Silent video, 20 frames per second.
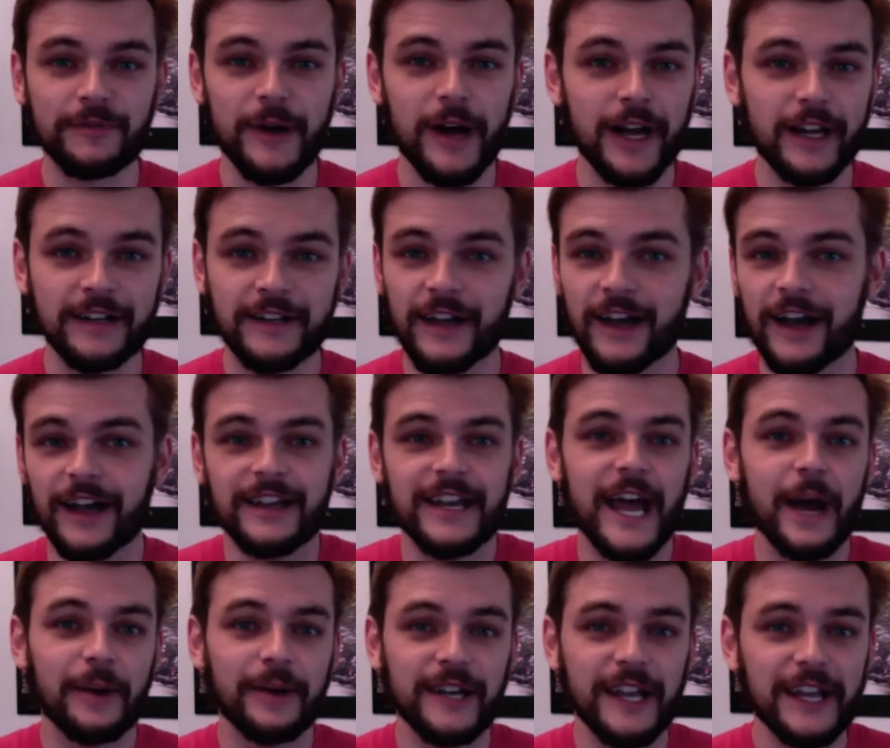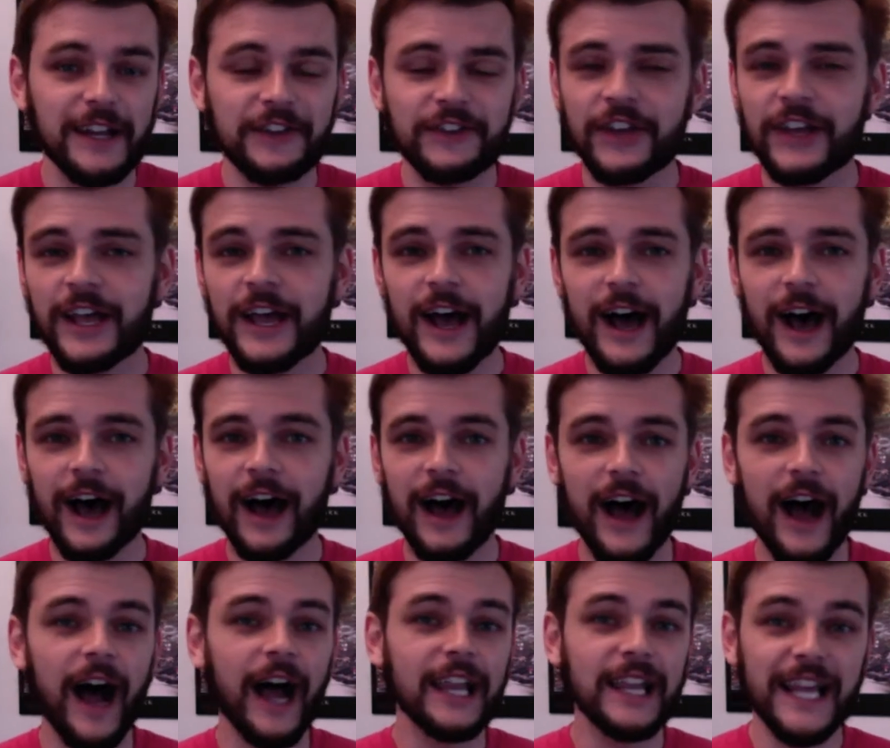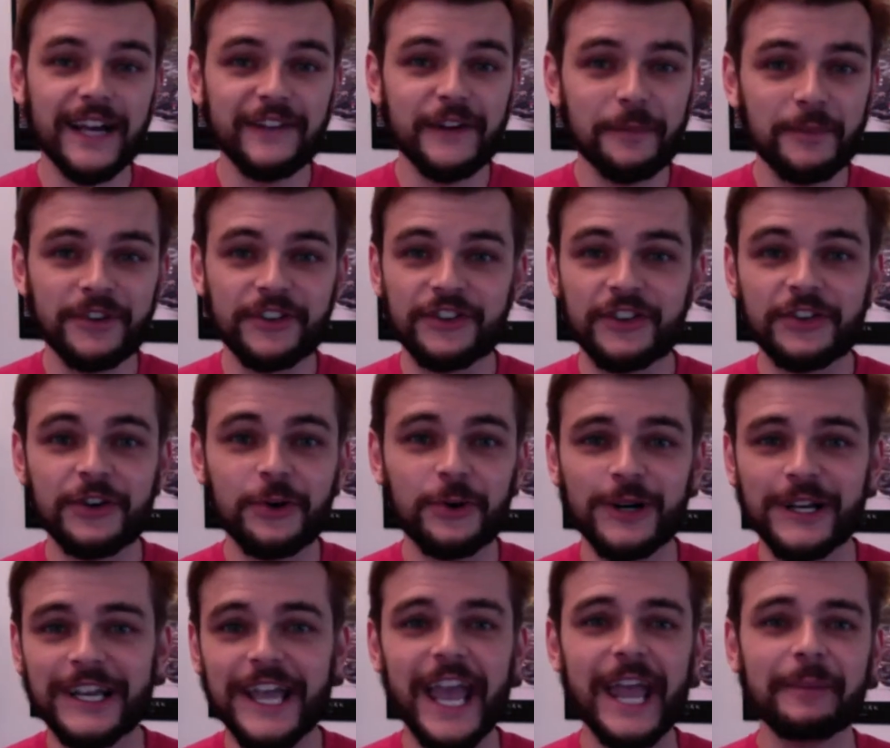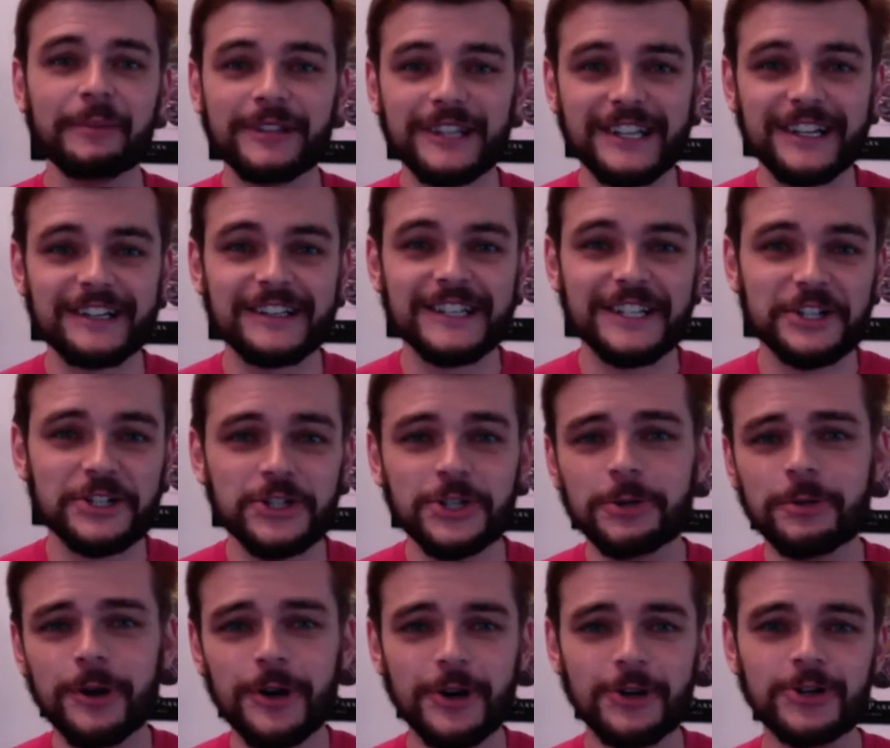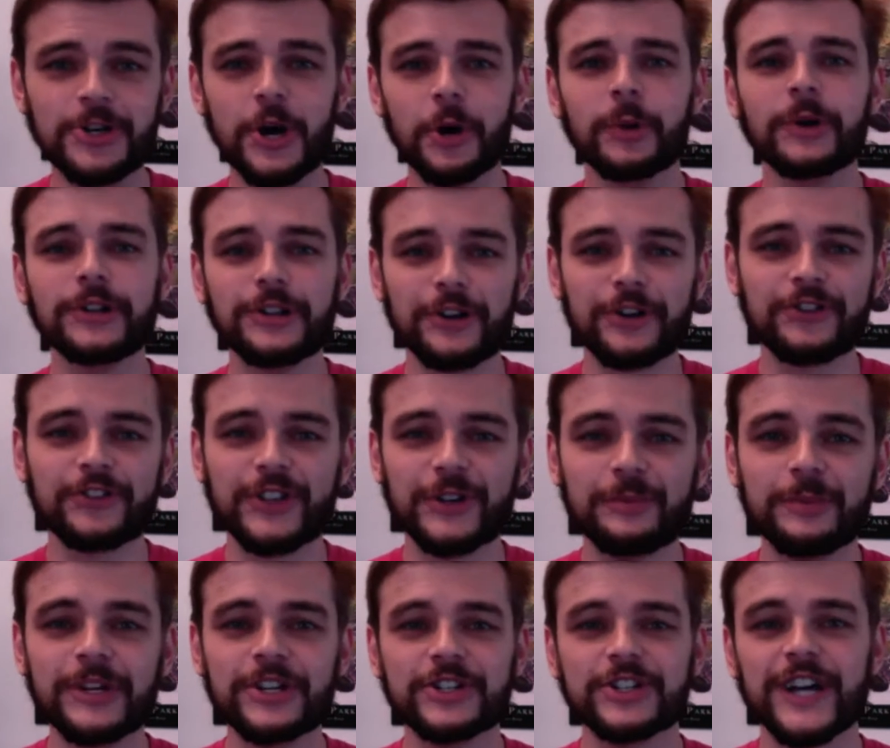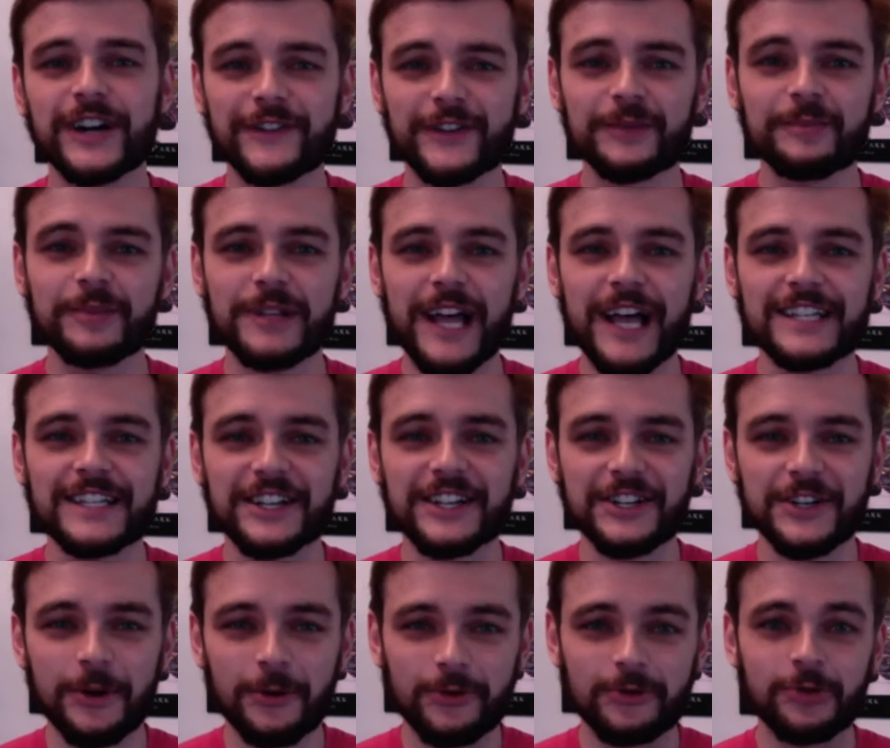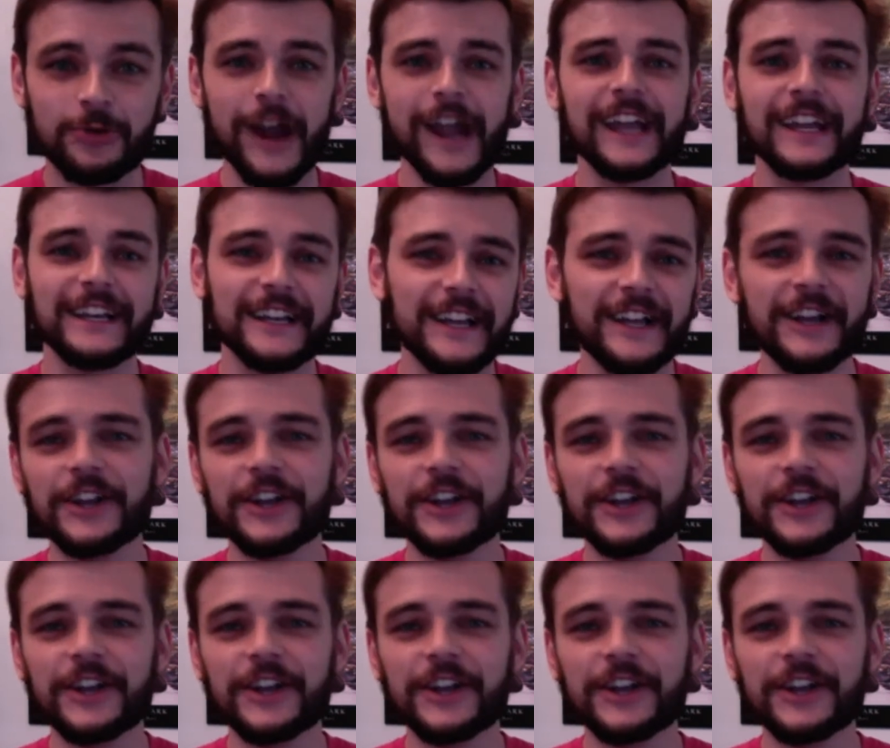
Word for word: of mind uh, nowadays. Uh, I love it because it's a totally apolitical issue. No one looks at a beach covered in plastic and goes, great.